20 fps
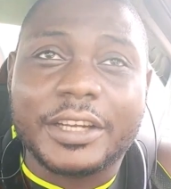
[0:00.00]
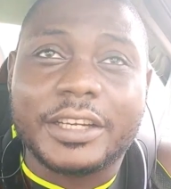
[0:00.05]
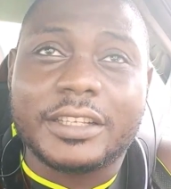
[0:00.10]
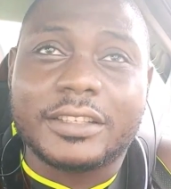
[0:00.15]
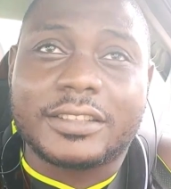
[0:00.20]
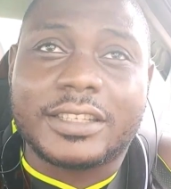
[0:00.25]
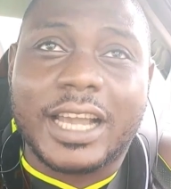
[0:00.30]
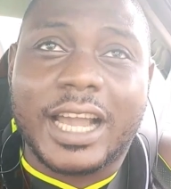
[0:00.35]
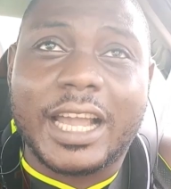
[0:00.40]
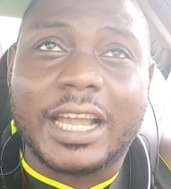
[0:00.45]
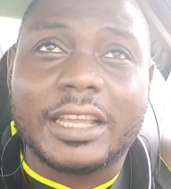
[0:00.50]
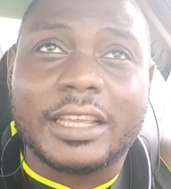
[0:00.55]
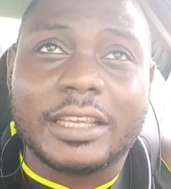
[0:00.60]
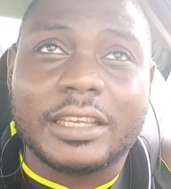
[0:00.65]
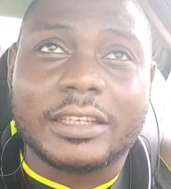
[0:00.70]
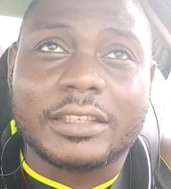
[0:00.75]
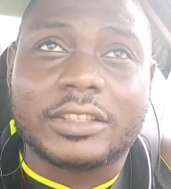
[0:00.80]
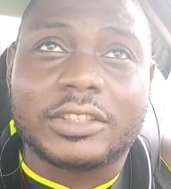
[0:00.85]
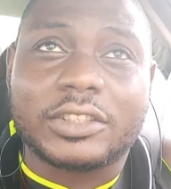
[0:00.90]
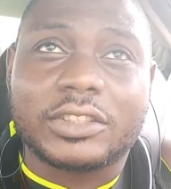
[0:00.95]
this guy
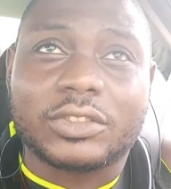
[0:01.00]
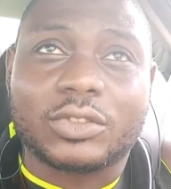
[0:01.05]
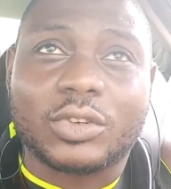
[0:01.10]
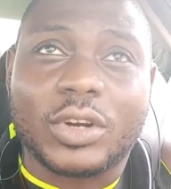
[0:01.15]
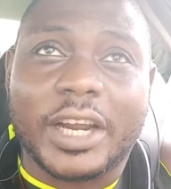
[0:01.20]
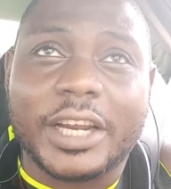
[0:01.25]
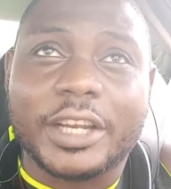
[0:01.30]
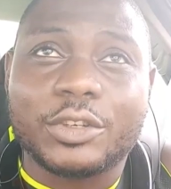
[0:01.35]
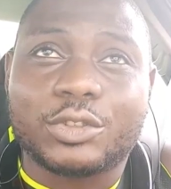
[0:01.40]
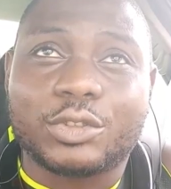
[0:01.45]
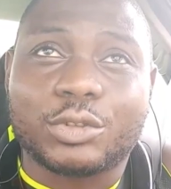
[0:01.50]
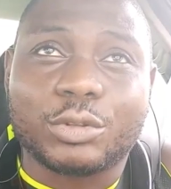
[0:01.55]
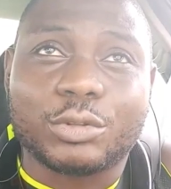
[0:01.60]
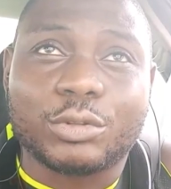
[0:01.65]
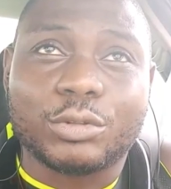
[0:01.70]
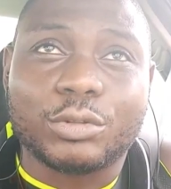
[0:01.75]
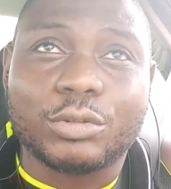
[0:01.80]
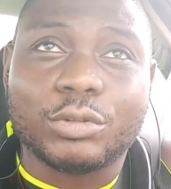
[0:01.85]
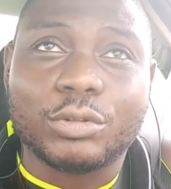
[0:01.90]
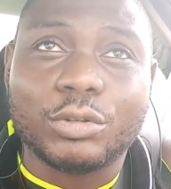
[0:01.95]
is trying
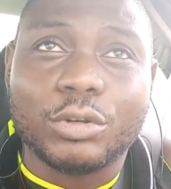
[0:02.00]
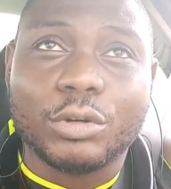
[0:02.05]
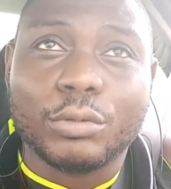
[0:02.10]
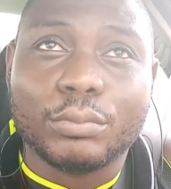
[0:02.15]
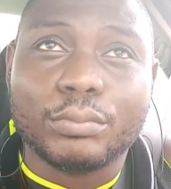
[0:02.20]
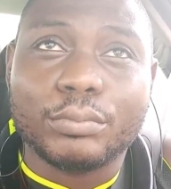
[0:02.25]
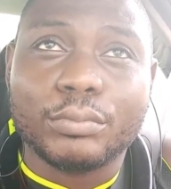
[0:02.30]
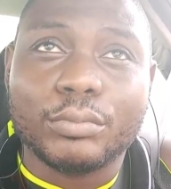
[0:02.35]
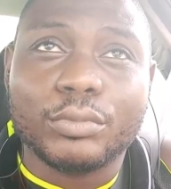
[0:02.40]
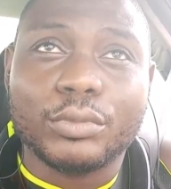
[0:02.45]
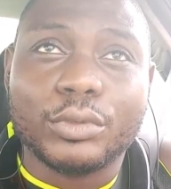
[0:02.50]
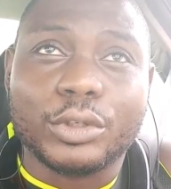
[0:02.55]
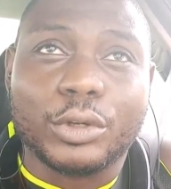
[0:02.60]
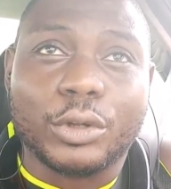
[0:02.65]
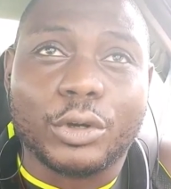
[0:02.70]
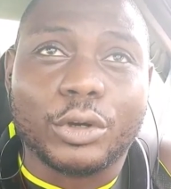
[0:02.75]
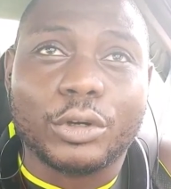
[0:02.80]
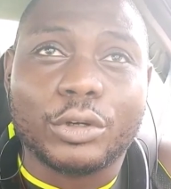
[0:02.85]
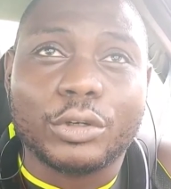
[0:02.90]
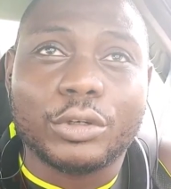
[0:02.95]
to, you
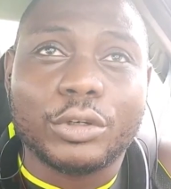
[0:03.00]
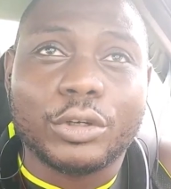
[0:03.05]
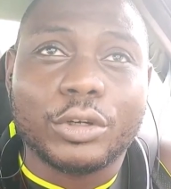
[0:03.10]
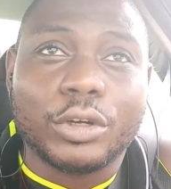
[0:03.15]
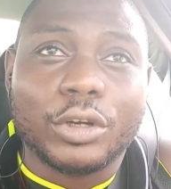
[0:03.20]
know,